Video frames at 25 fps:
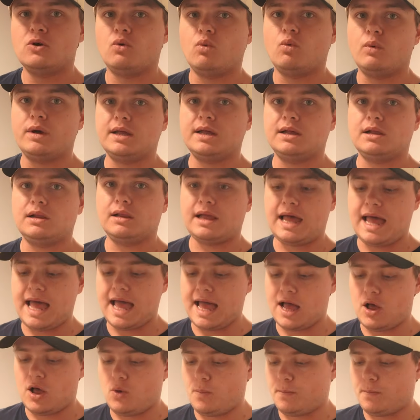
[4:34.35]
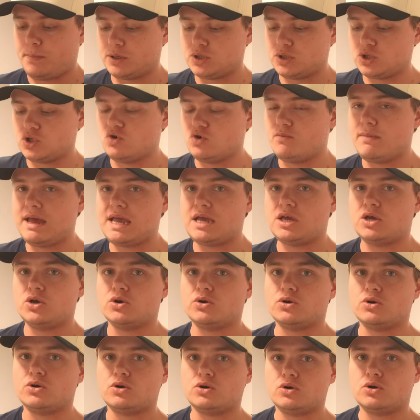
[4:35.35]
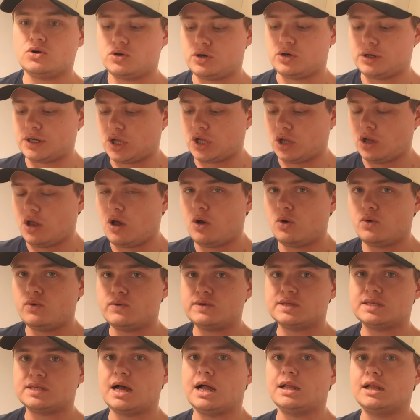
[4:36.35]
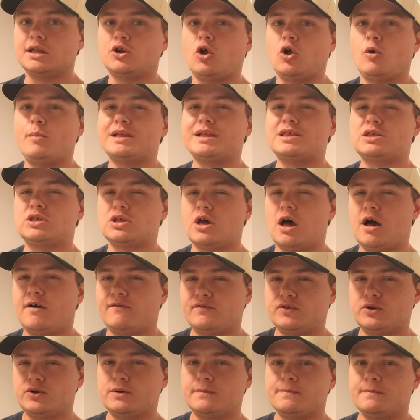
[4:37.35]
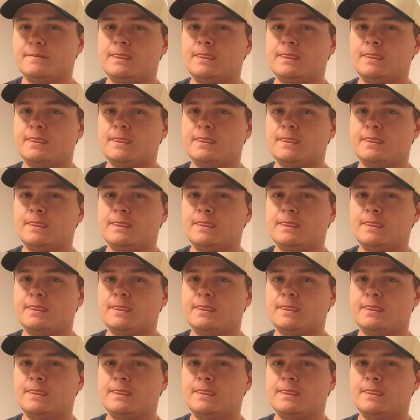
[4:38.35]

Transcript: will help to make your clothes a little bit softer.